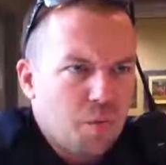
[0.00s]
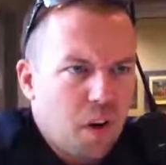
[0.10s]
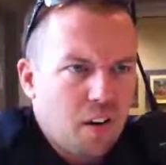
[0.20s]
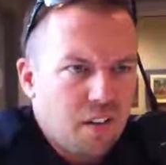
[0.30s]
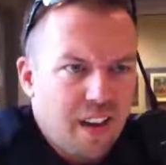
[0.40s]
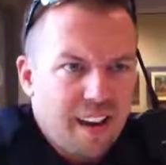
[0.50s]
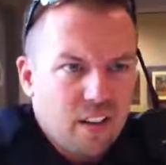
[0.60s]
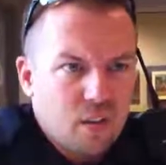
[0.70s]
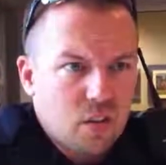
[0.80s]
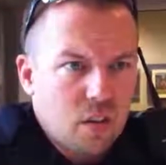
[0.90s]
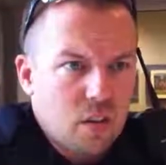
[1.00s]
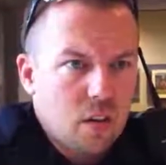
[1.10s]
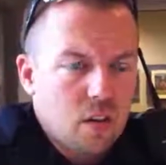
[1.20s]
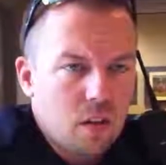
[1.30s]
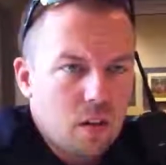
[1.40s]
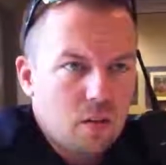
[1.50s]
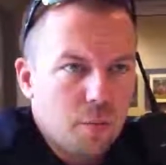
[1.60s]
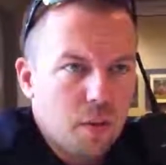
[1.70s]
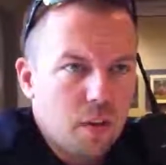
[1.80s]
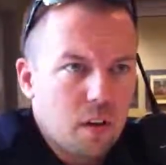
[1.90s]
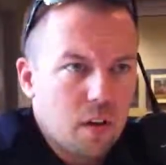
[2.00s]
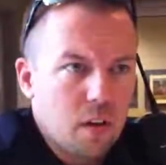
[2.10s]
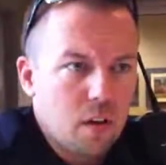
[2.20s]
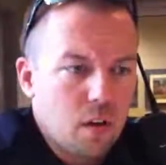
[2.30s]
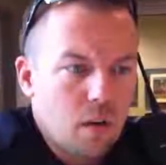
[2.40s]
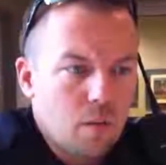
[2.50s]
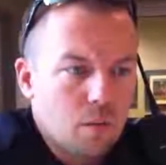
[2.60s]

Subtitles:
expired tags is a big thing.